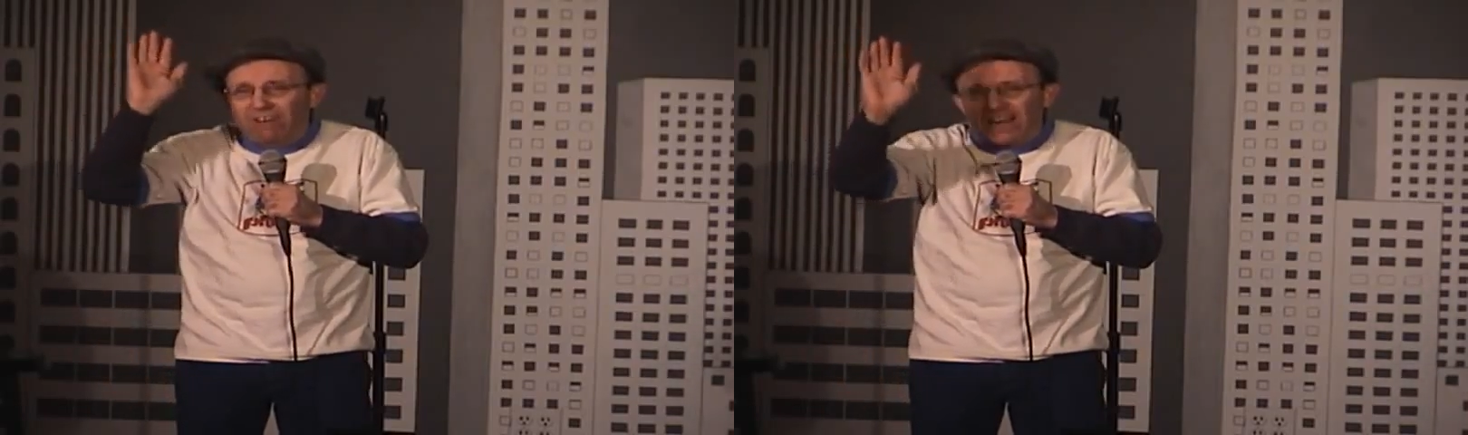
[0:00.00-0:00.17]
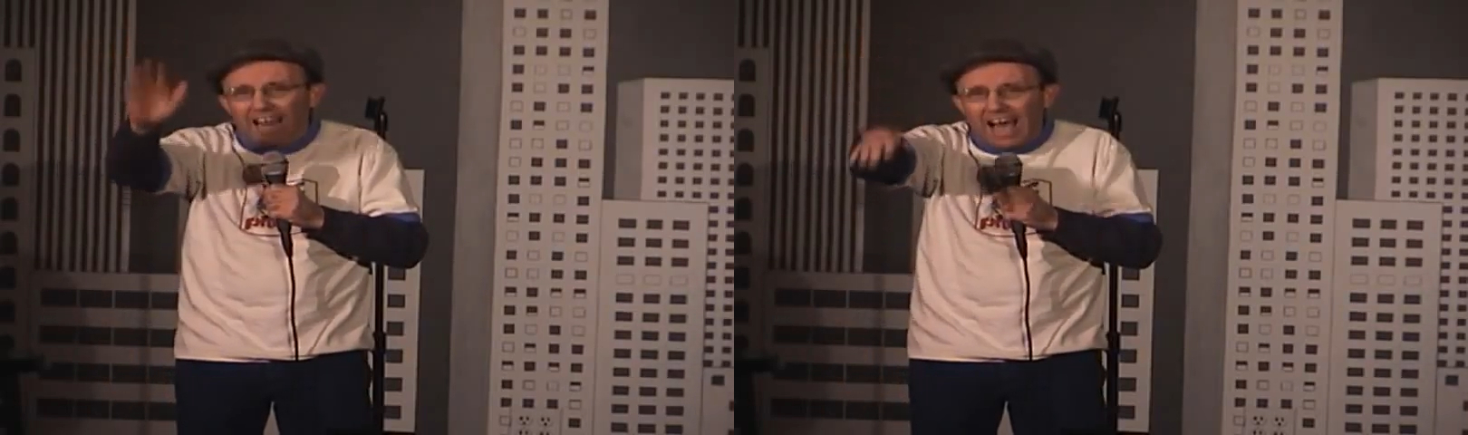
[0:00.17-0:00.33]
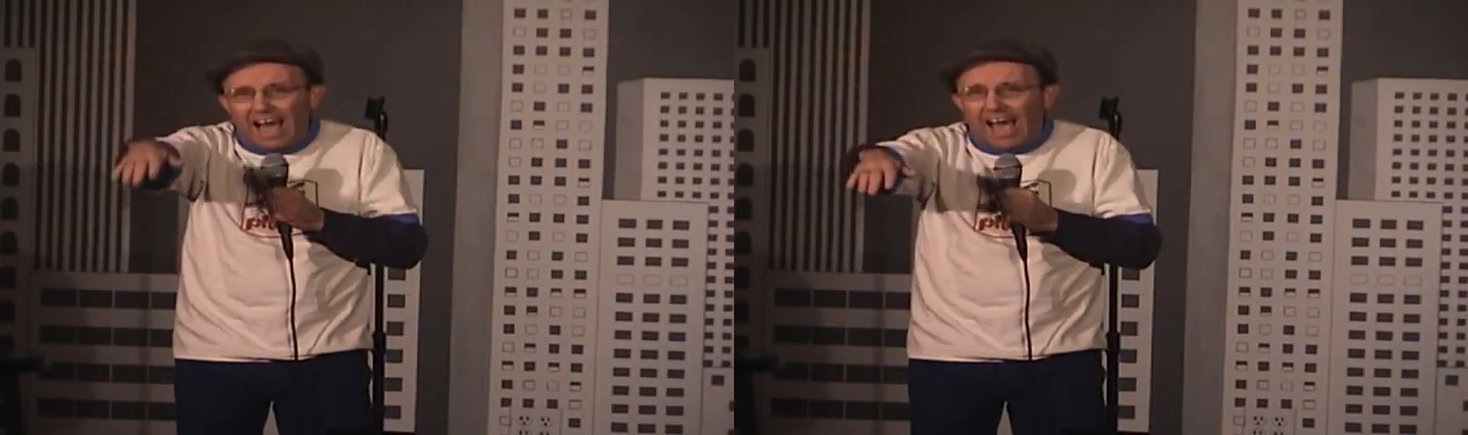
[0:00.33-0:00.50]

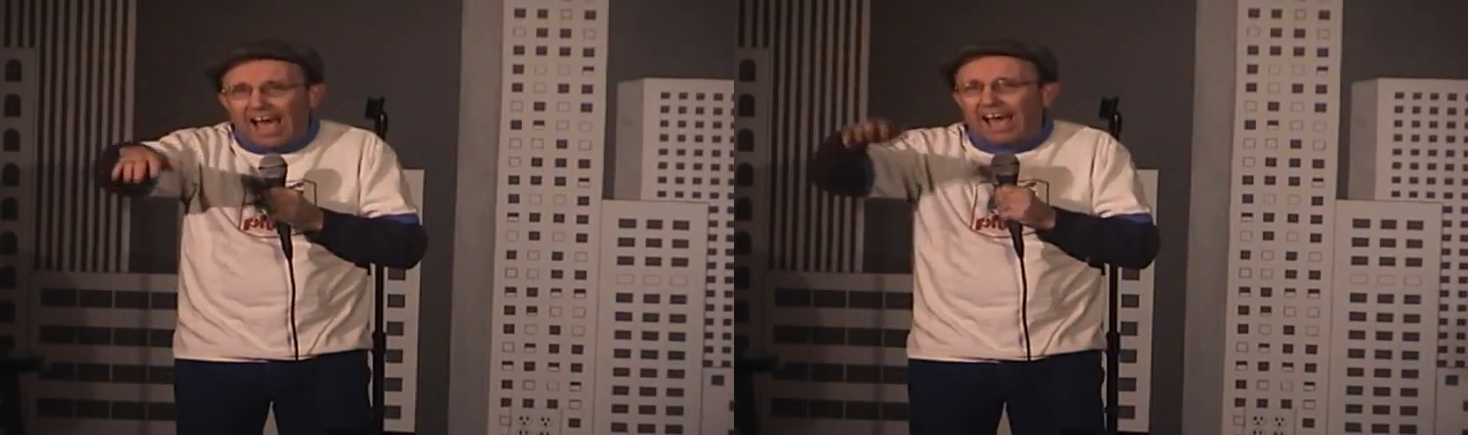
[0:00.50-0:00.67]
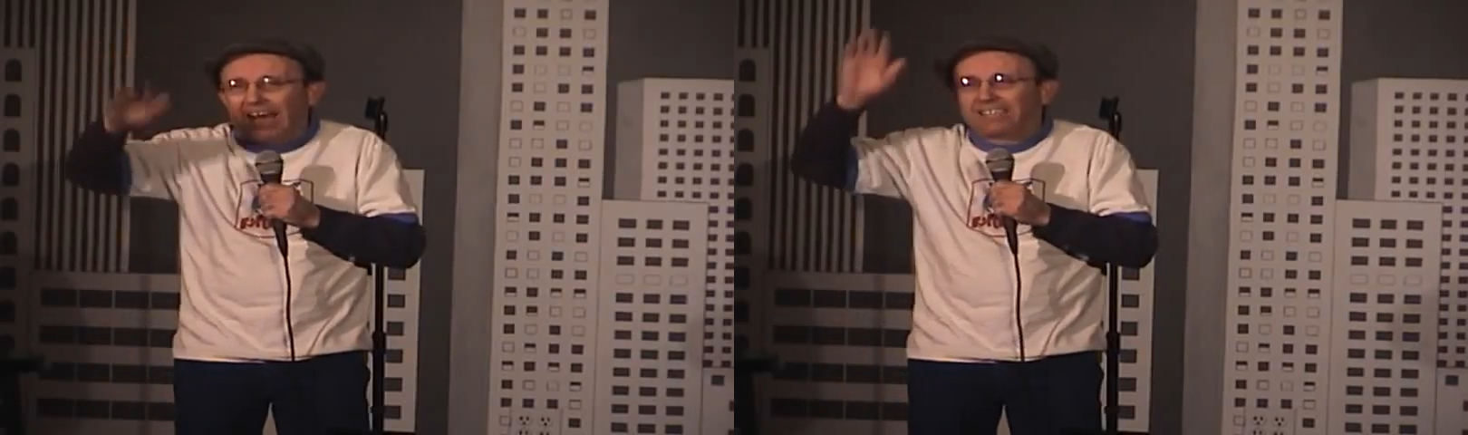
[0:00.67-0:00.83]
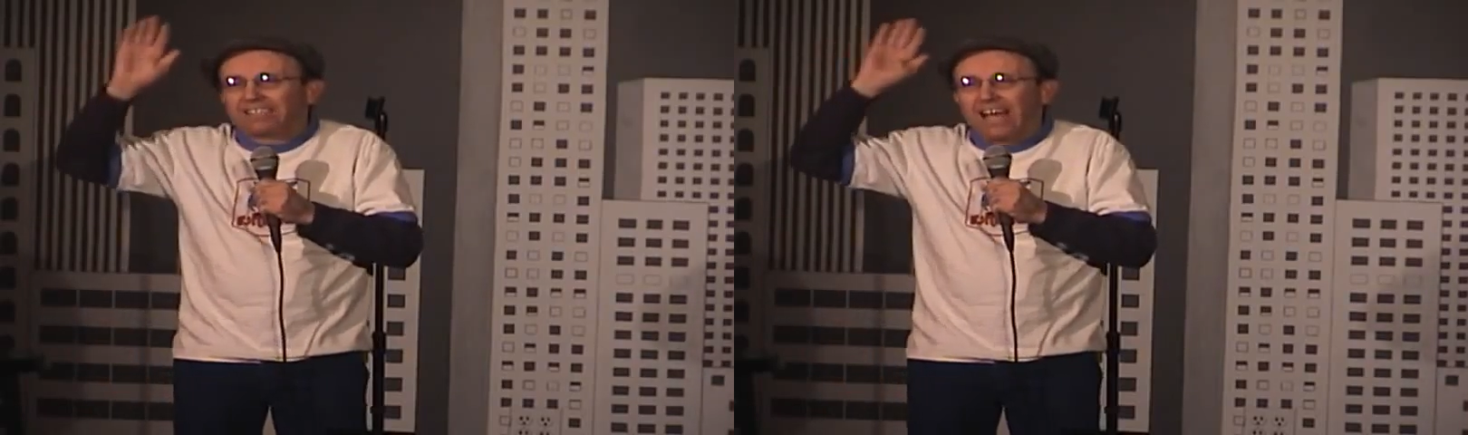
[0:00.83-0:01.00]

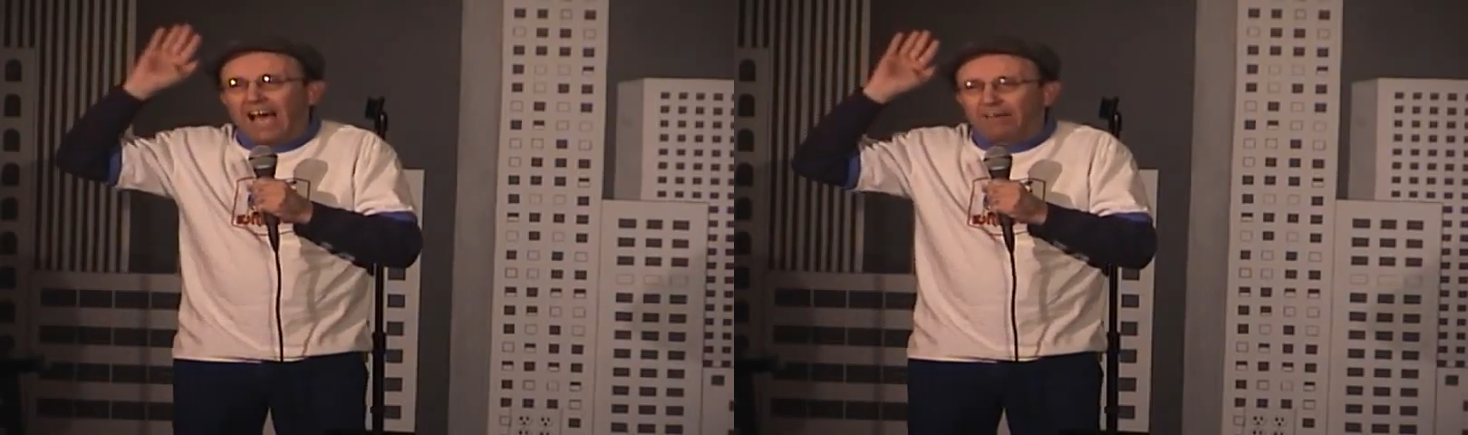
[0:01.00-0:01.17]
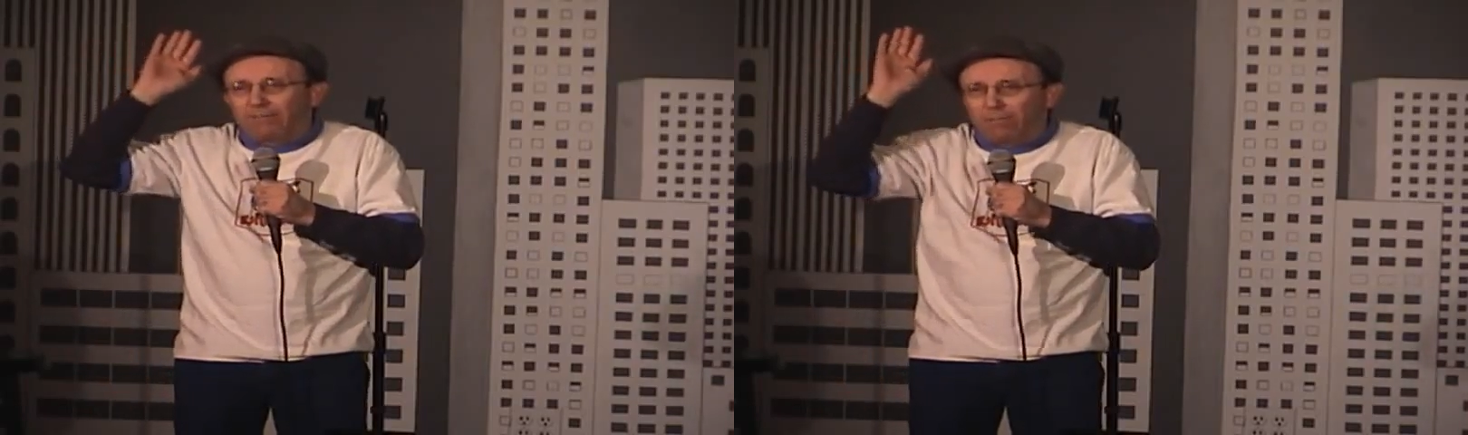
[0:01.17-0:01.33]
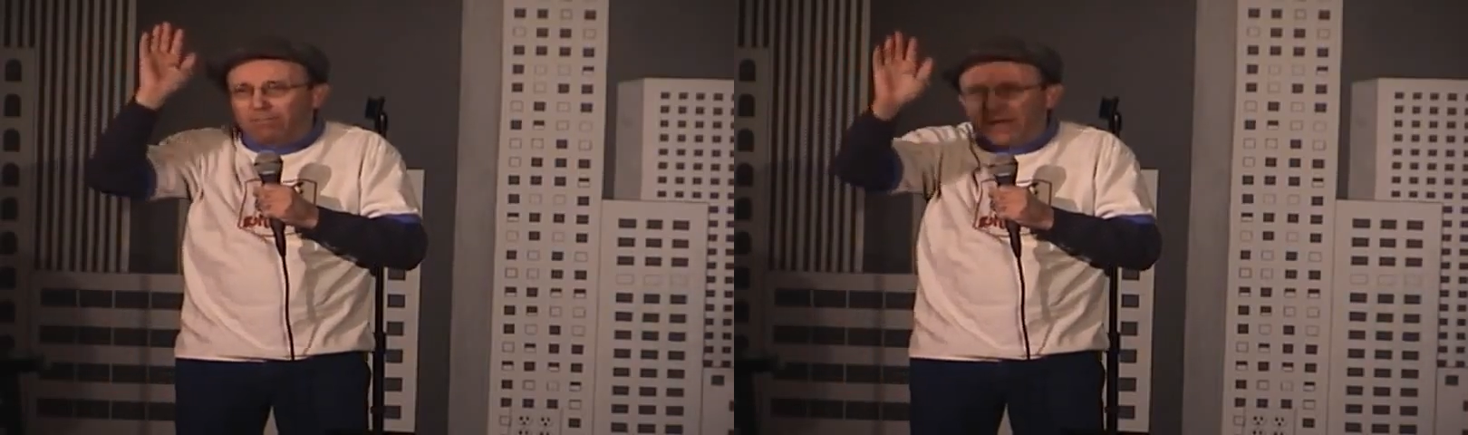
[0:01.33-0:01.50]
Relax,
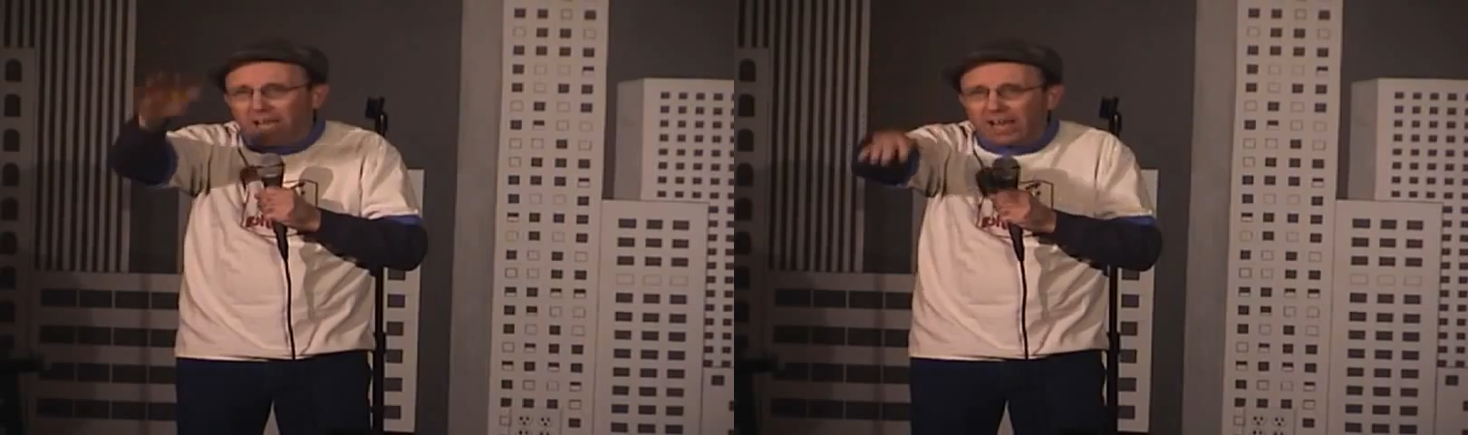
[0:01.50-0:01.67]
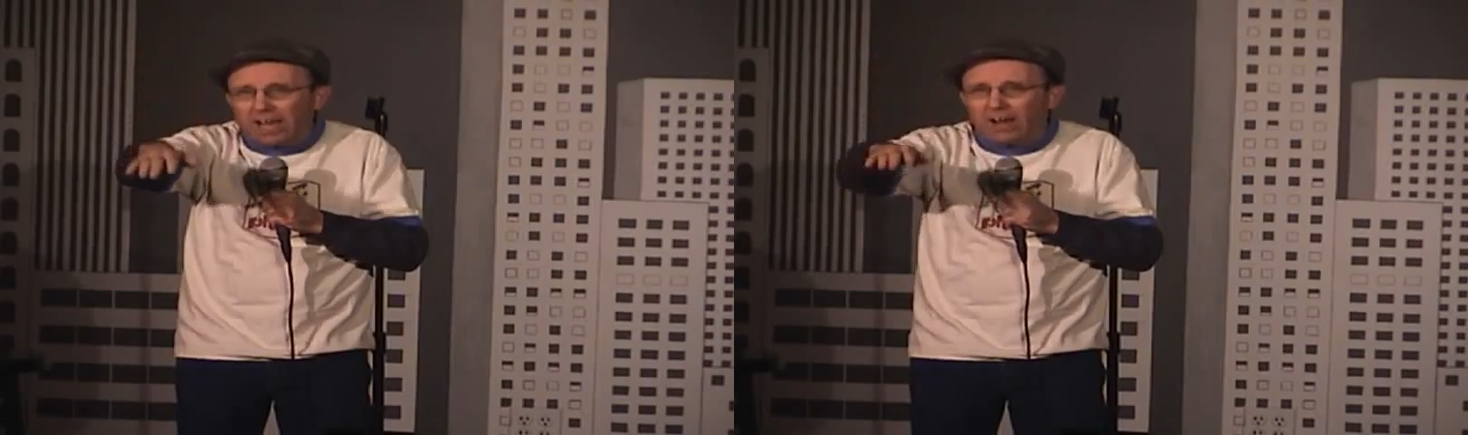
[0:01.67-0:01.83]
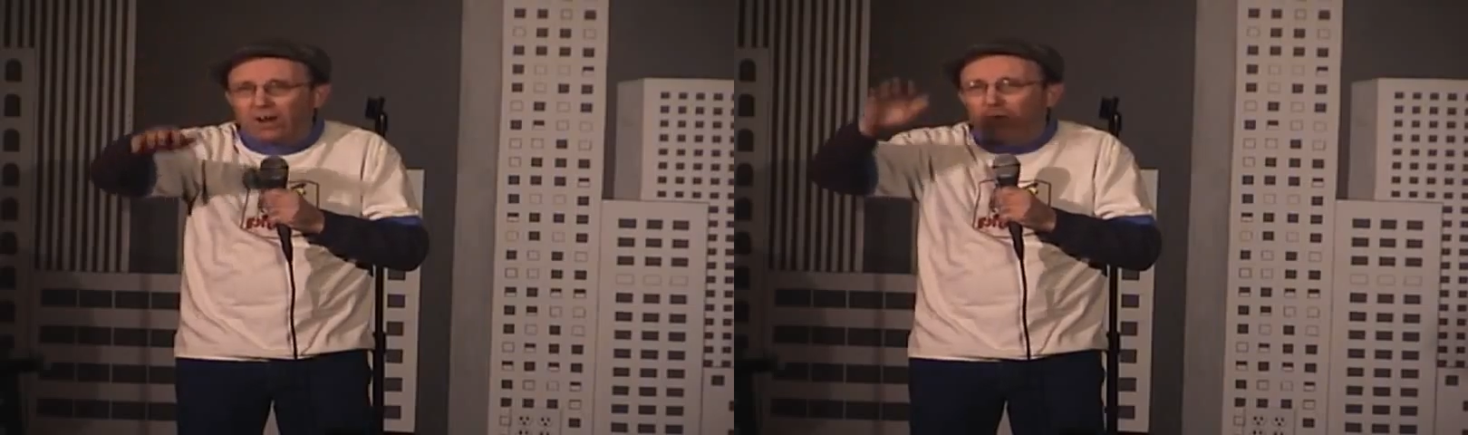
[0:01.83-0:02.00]
have a
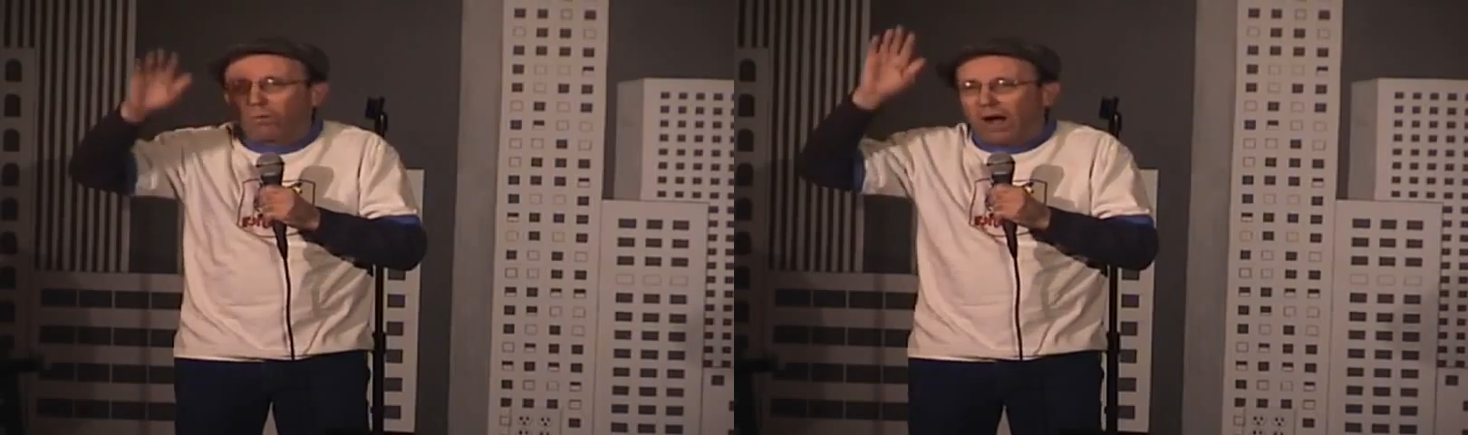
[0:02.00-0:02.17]
beer,